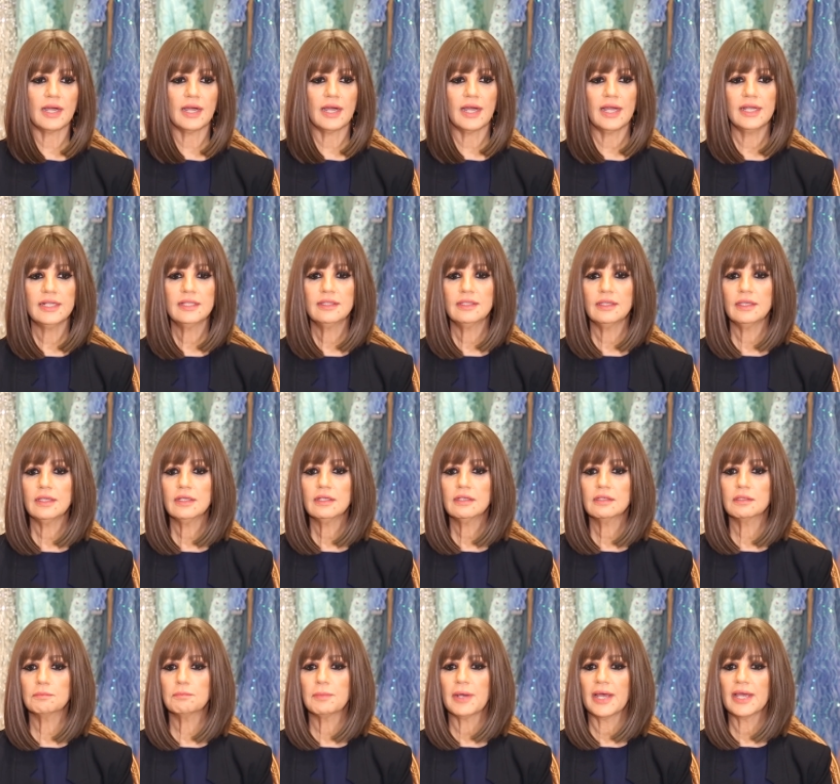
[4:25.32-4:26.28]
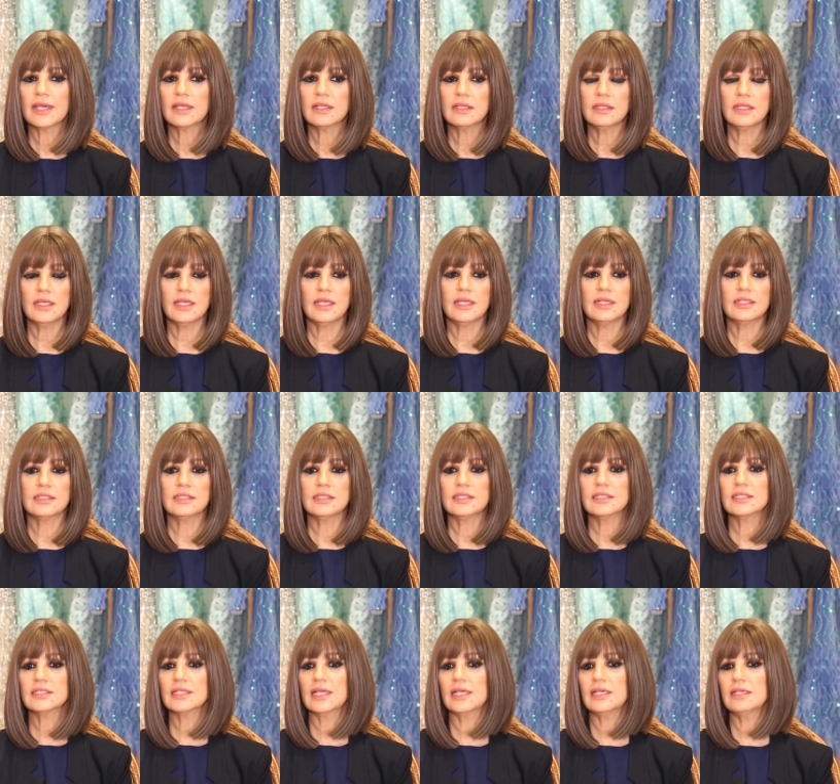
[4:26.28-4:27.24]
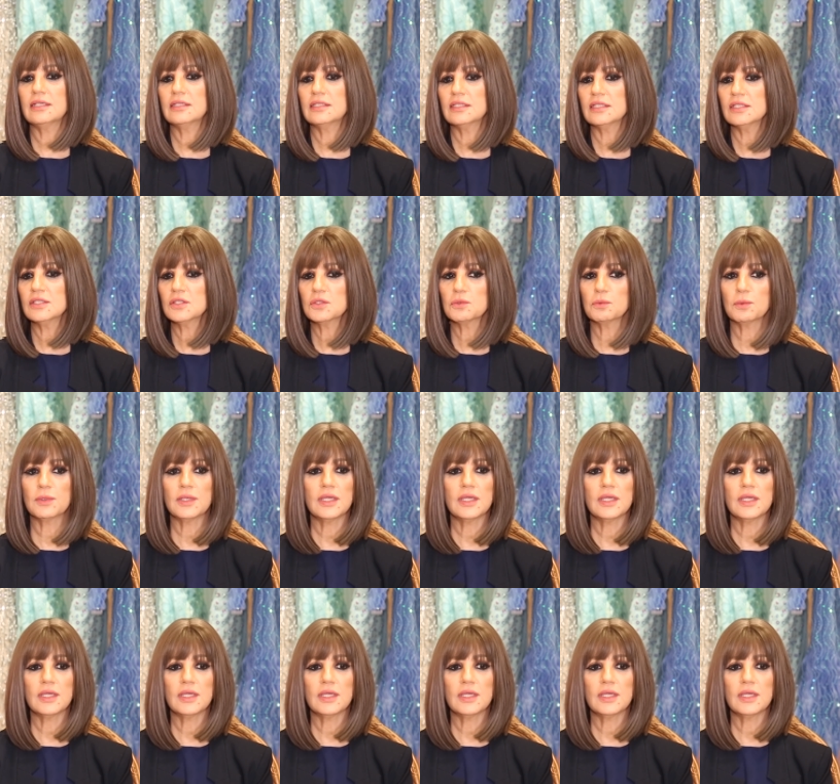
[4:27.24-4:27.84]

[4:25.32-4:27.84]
I think back in the 80s, 90s,